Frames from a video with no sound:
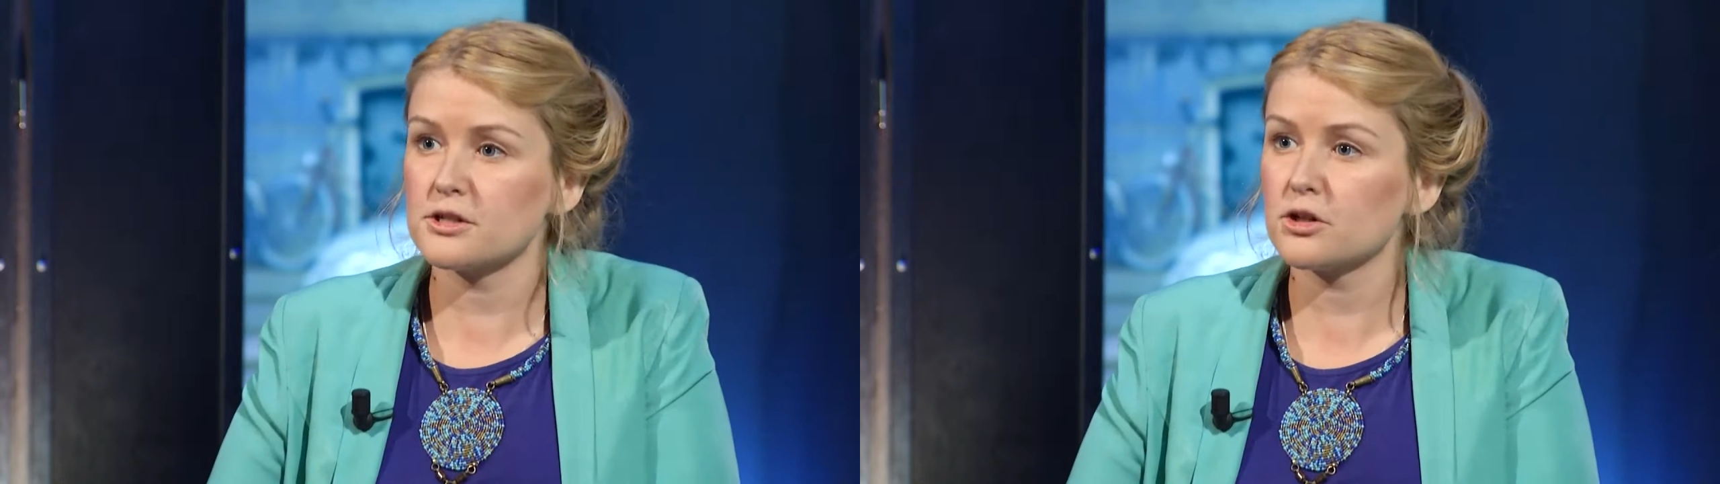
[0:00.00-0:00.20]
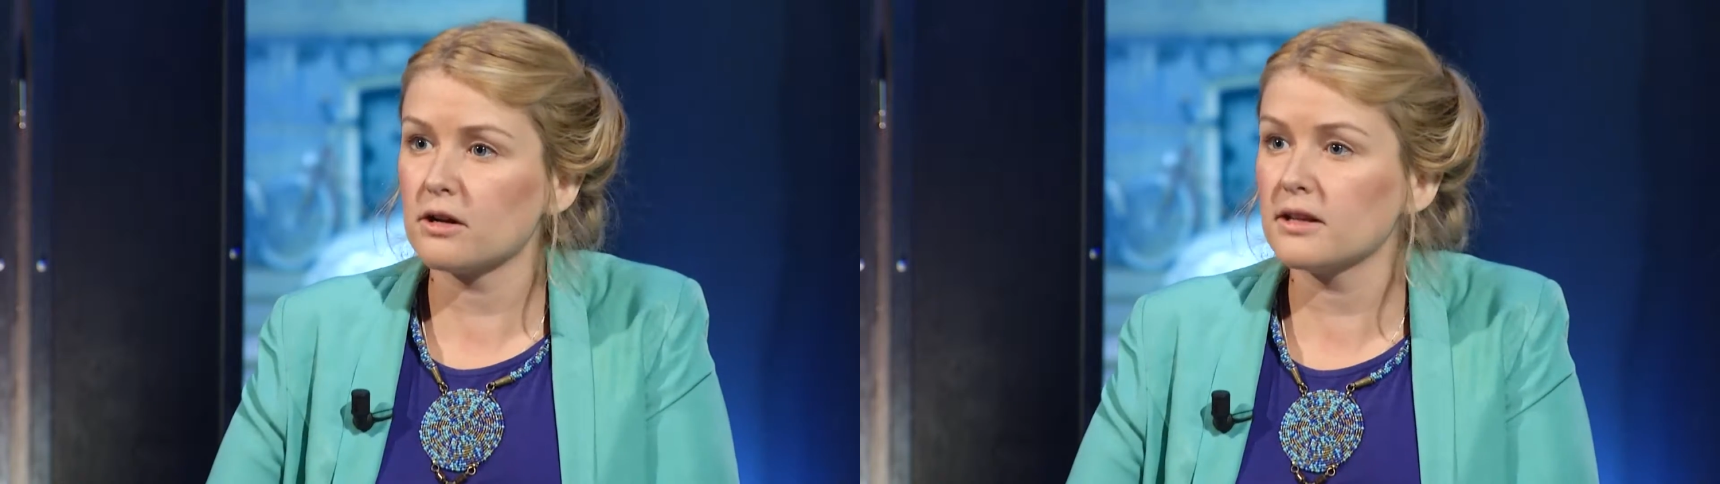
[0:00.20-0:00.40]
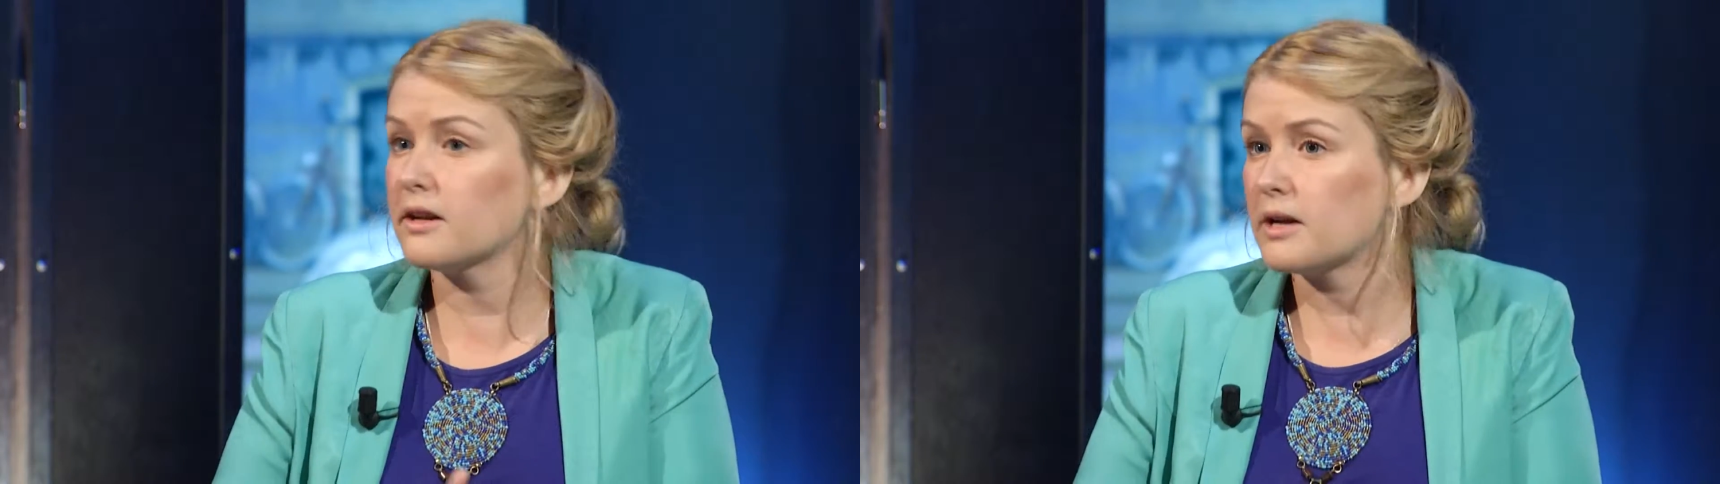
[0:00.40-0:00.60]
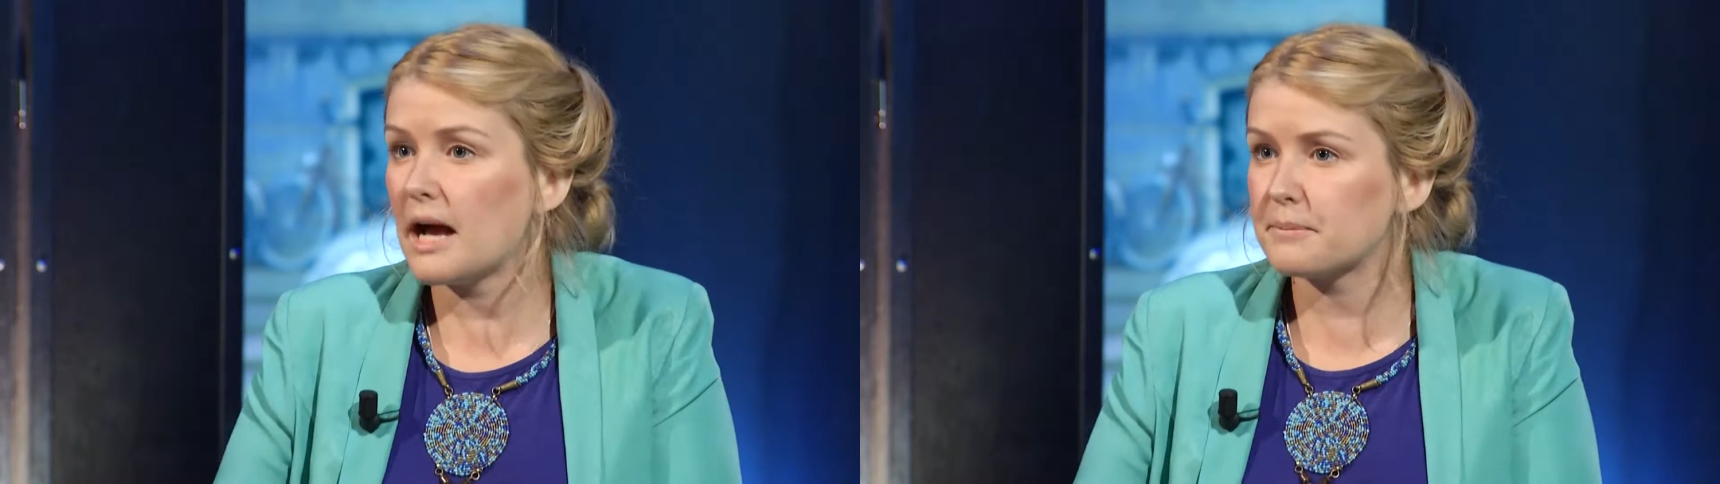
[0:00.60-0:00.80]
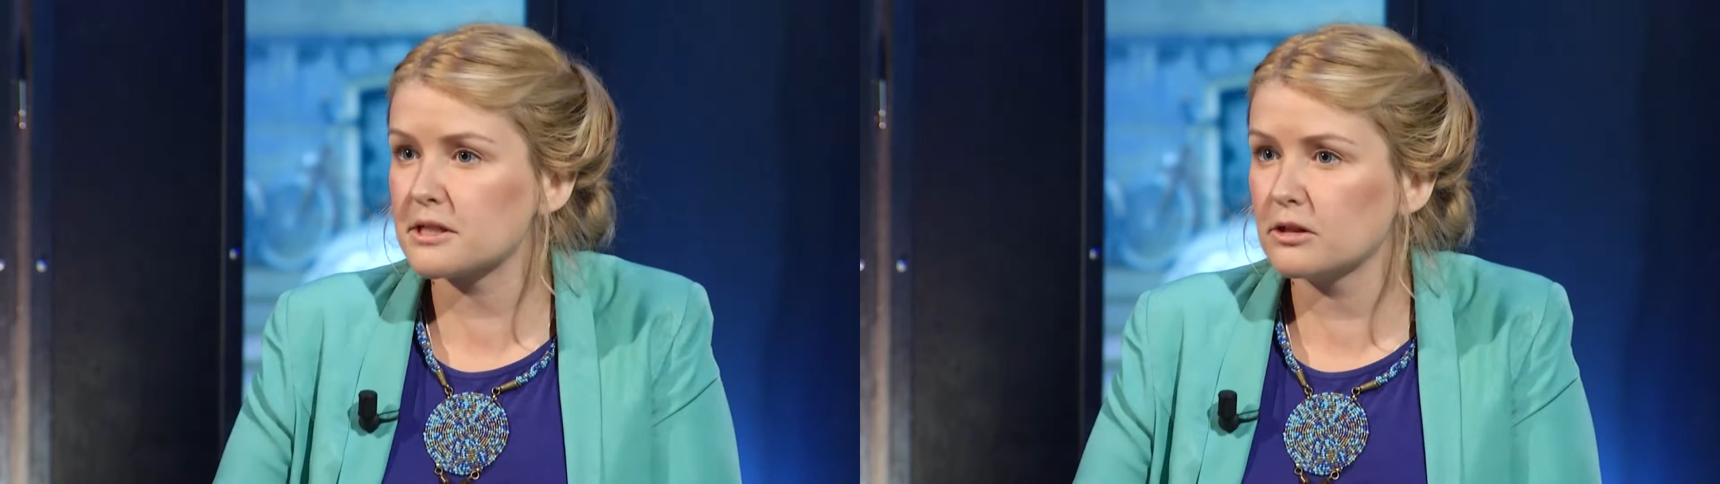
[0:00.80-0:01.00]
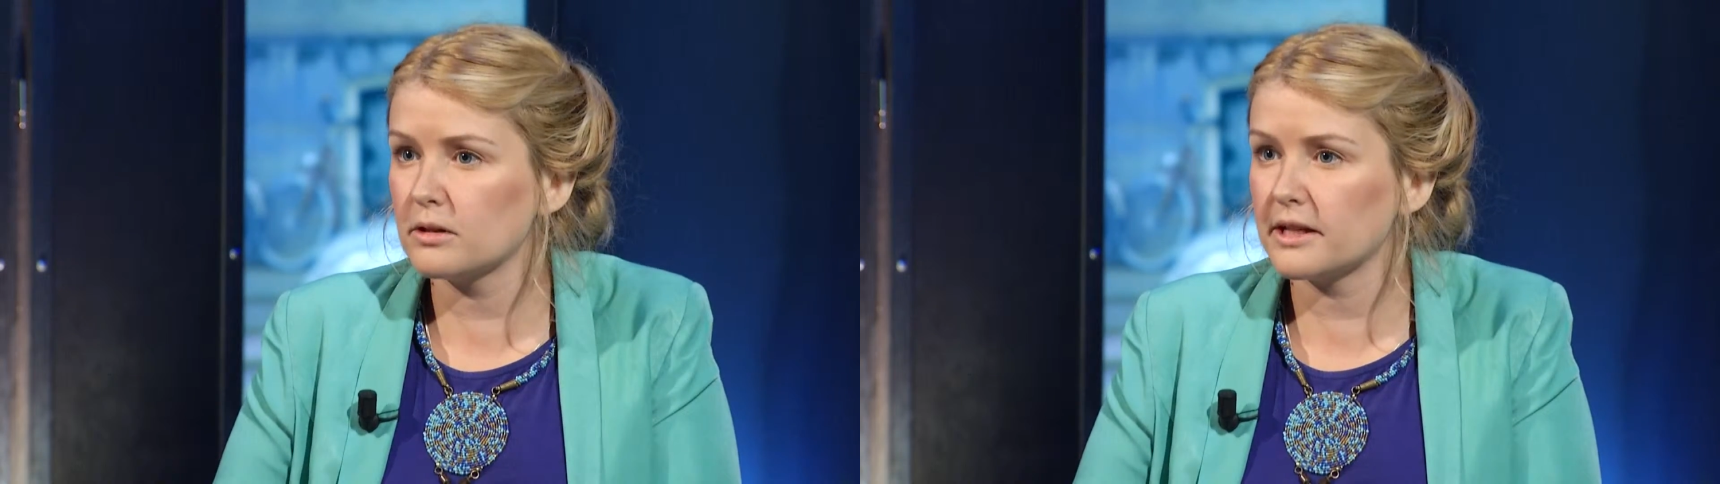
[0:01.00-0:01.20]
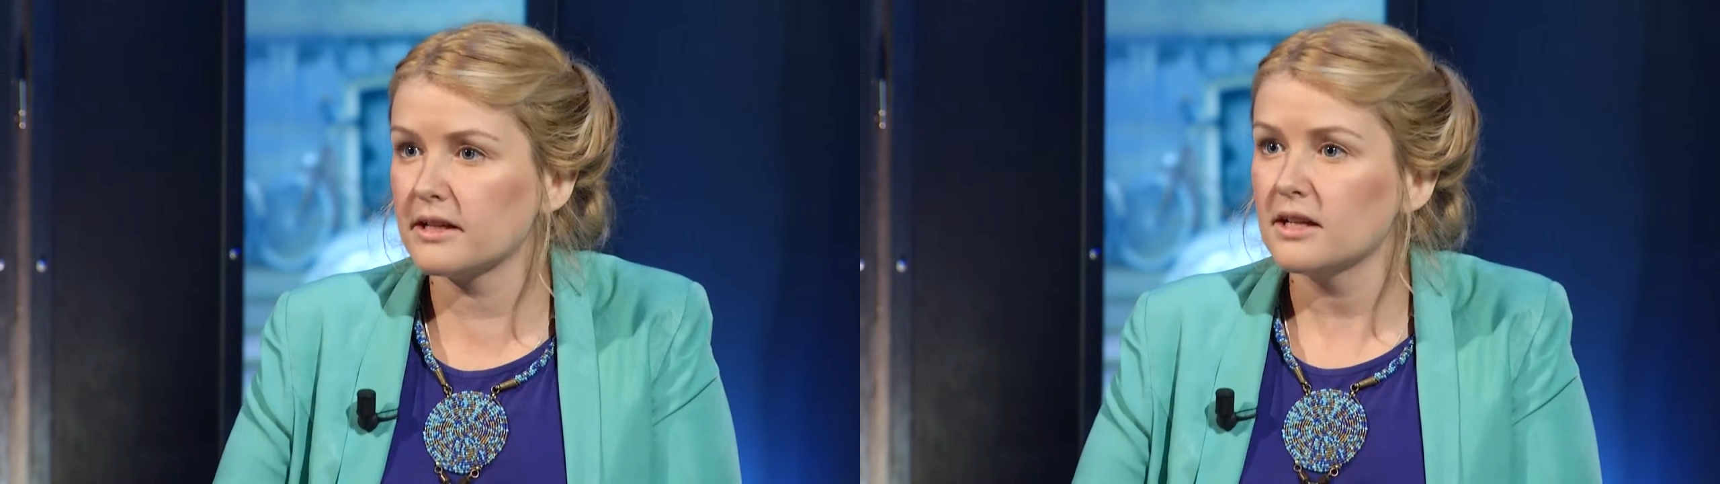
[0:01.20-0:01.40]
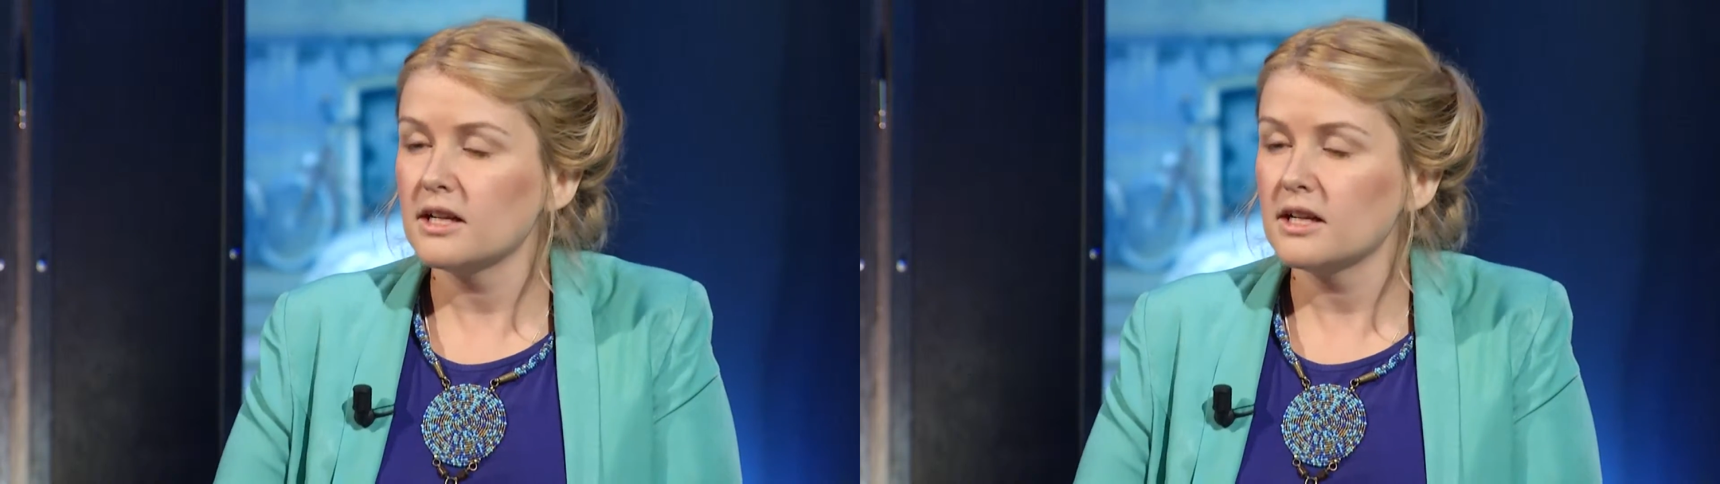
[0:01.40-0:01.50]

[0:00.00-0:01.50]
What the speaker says: internally, absolutely.